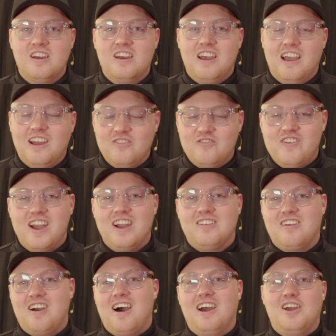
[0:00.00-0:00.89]
In
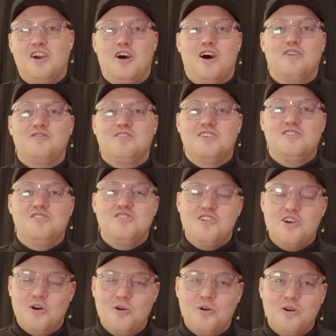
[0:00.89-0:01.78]
fact, I often
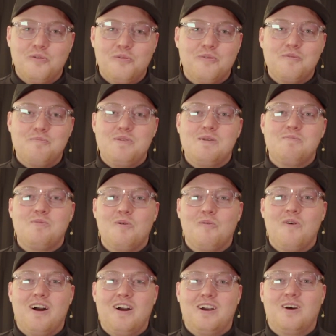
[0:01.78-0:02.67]
joke when people
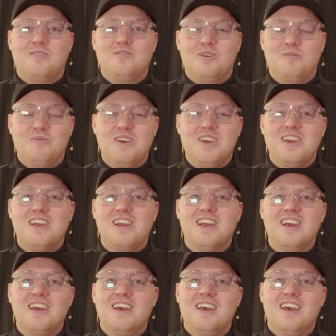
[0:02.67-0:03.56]
walk up to
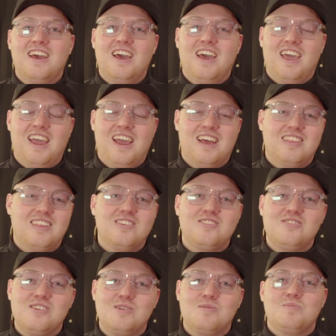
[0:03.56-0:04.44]
me and they
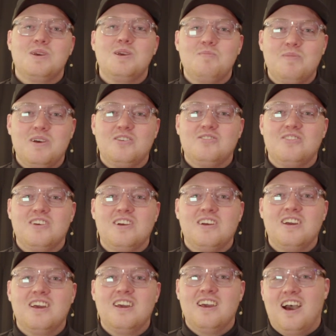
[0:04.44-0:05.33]
see me
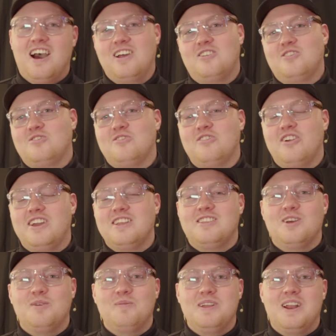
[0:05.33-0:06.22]
mixing, I just look at
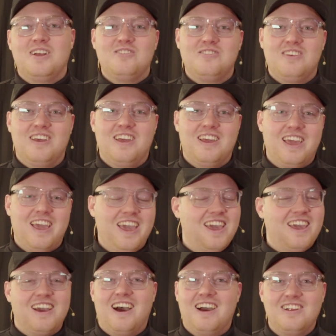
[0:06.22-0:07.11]
them and I say,
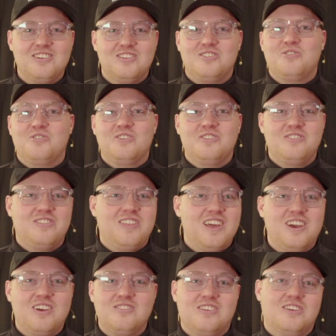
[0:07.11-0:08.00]
hey, I just twist
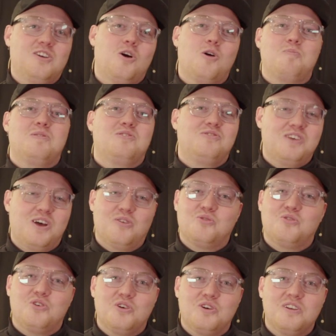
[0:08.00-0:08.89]
things and hope it
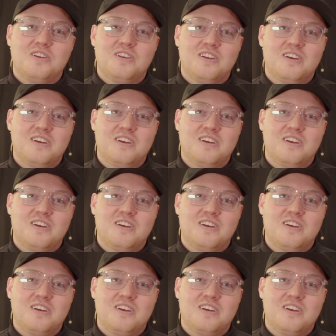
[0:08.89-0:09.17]
sounds good.